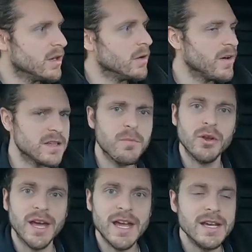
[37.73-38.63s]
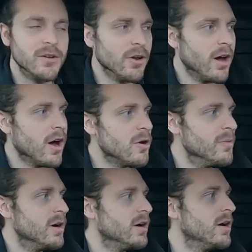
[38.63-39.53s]
I've had to put the heating on at
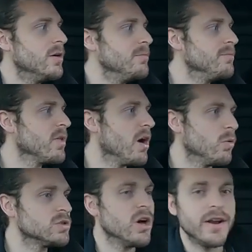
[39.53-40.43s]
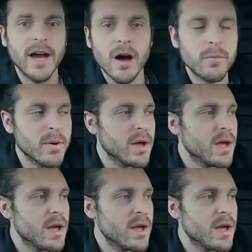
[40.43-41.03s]
home at night or turn it up.